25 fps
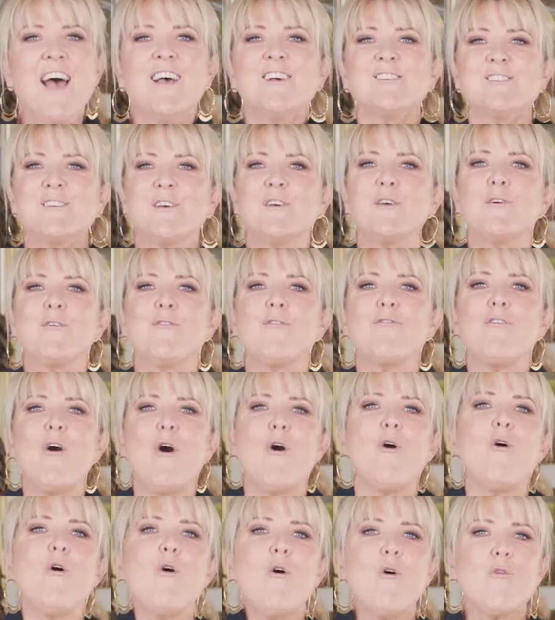So you're
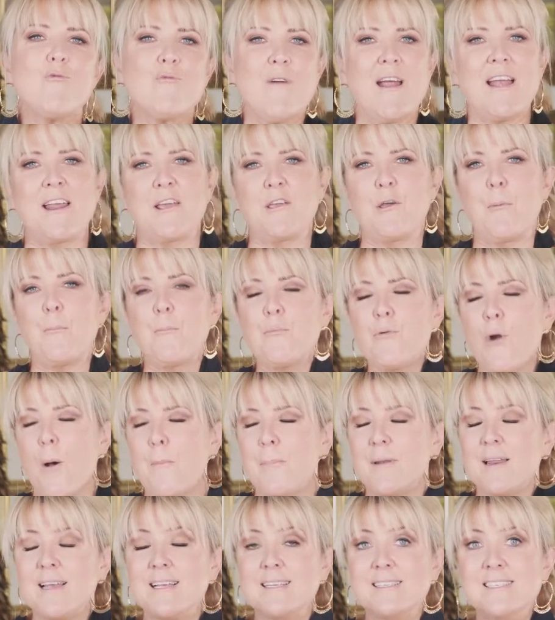all ready, your
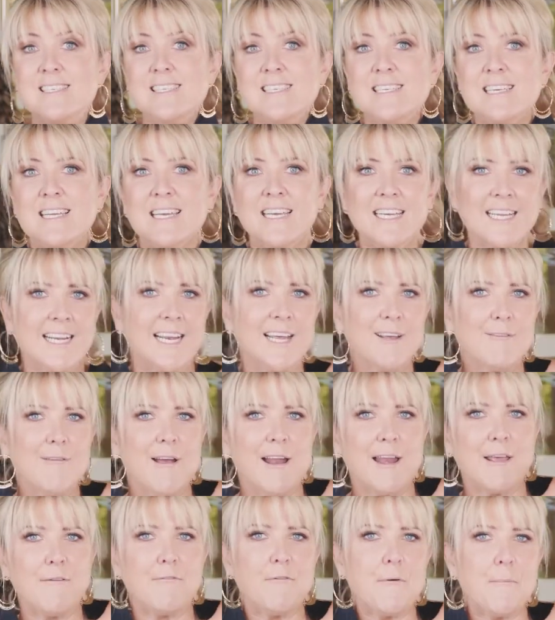property's nearly
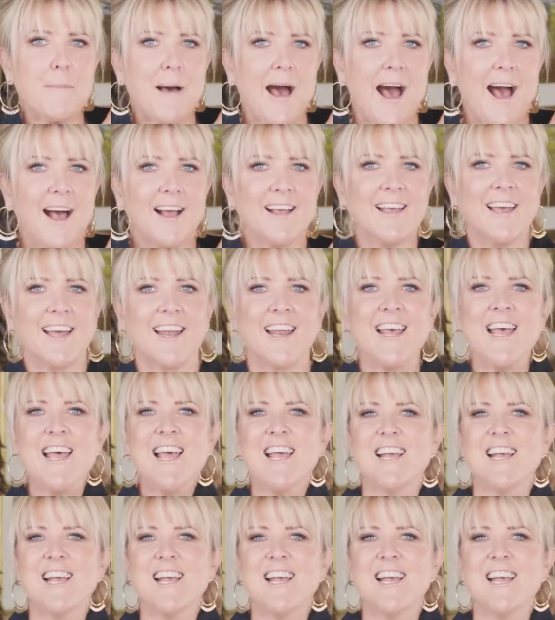ready for market.